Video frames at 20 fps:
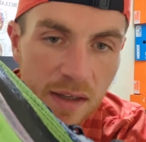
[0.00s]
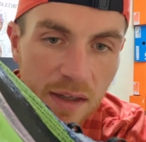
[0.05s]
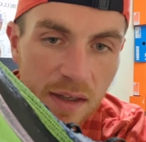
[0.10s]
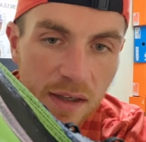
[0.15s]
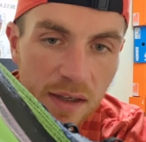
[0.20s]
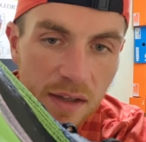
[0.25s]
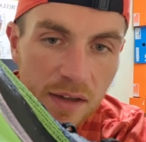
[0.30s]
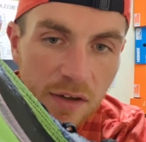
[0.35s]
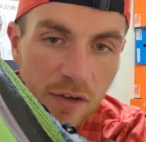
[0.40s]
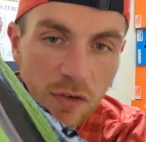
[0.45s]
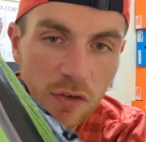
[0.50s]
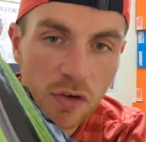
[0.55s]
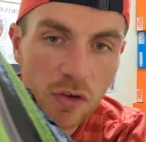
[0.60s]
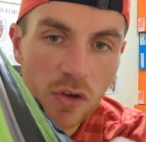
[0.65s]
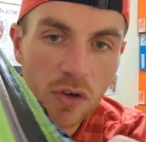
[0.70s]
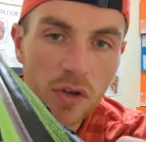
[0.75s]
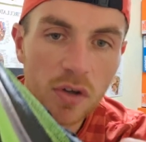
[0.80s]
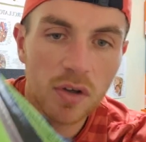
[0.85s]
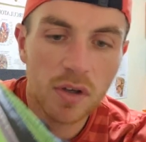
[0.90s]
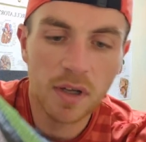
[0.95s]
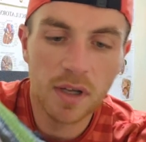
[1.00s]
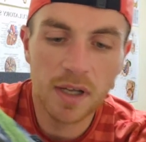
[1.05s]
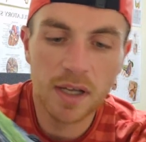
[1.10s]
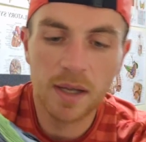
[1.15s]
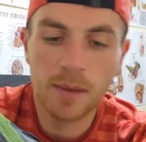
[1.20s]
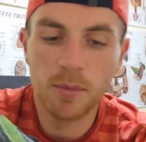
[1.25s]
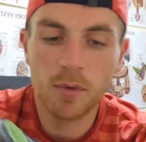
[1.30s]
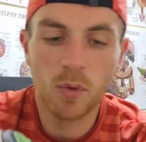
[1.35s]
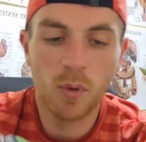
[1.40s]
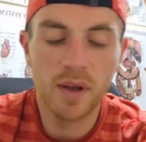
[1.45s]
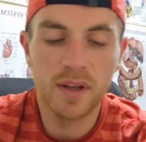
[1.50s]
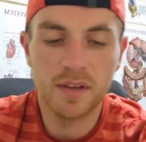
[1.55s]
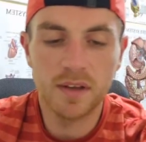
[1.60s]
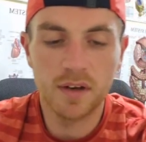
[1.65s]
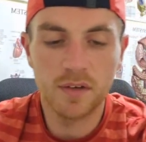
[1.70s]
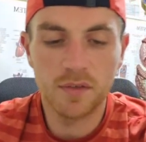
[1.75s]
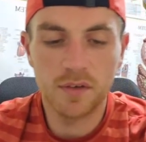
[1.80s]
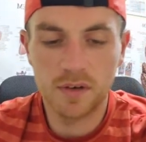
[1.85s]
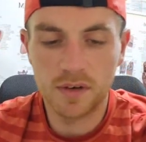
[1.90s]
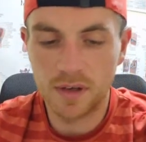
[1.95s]
in the shoe, quite
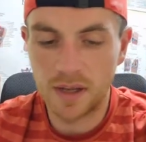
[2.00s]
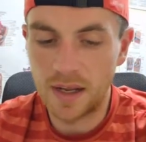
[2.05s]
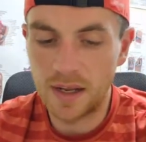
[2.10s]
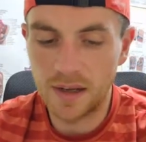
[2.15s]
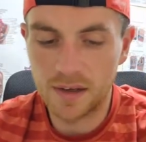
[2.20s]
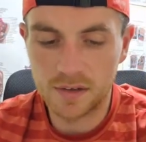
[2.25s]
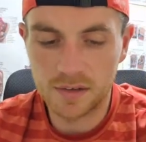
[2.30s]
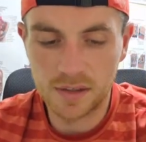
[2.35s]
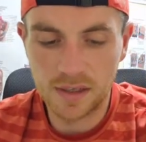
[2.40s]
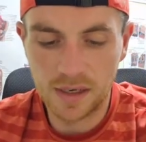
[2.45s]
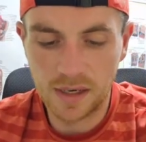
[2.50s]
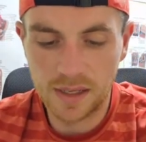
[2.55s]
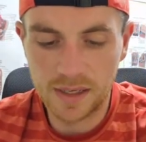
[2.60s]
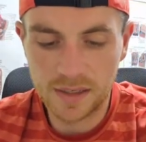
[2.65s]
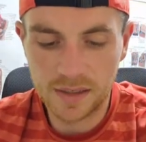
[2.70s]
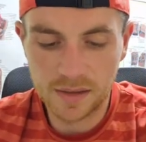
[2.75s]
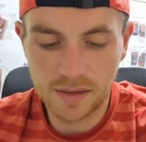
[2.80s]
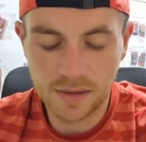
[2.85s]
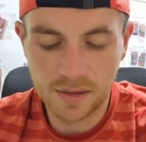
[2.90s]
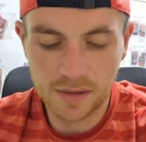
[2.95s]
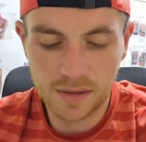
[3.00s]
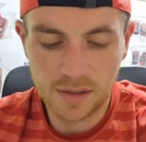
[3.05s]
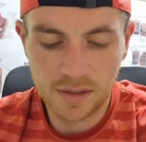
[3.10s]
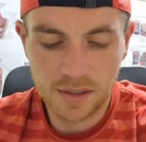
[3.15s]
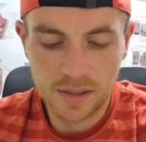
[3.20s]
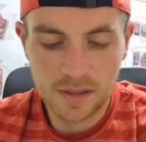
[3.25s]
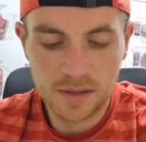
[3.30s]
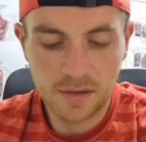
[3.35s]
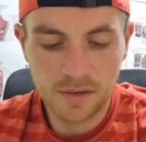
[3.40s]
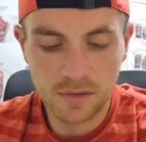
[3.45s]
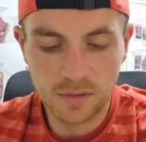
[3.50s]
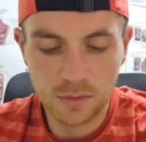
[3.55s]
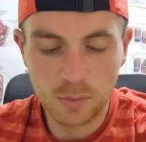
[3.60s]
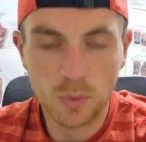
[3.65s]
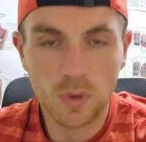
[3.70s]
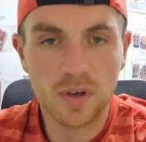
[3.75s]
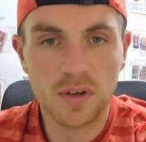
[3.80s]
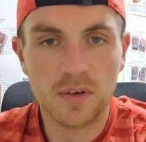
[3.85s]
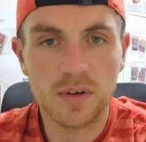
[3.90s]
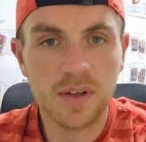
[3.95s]
different. I actually like it. This is
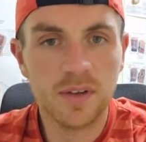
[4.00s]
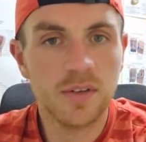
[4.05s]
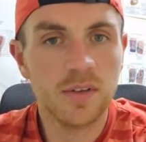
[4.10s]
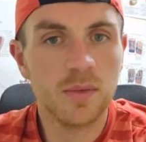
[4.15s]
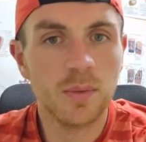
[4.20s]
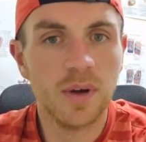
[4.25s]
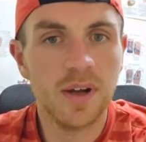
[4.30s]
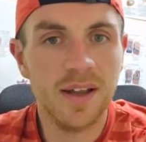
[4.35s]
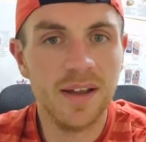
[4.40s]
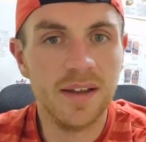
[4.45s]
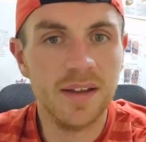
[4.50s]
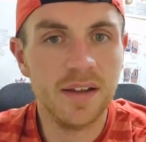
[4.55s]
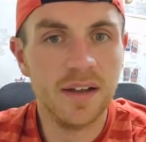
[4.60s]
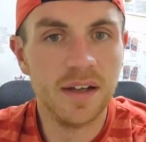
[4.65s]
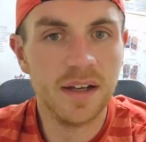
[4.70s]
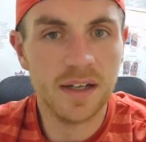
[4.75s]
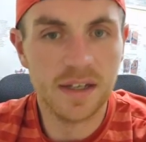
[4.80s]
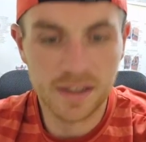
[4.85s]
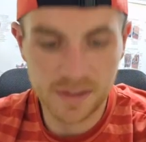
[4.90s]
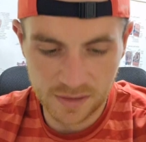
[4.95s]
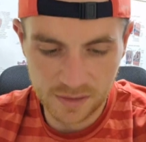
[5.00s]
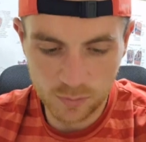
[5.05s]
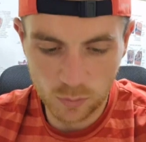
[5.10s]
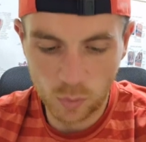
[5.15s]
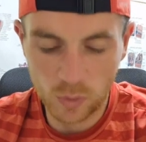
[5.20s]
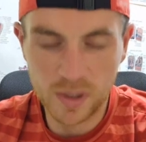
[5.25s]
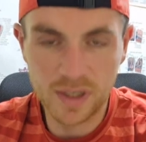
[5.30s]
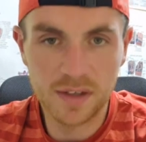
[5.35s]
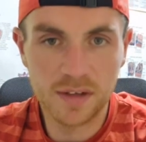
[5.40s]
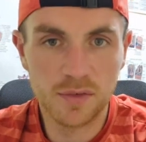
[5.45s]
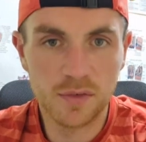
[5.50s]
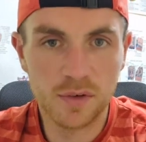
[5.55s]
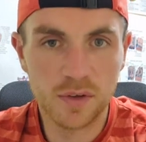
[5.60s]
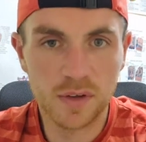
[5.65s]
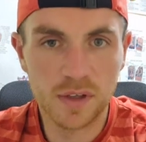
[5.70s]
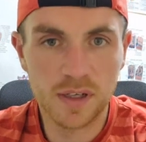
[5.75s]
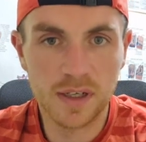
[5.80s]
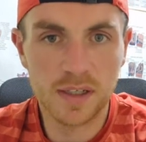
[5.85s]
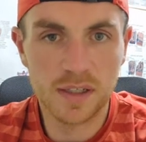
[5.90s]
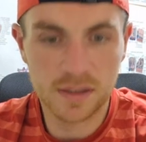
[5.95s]
one of the reasons why I waited for
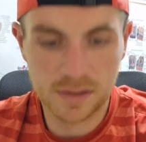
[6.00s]
the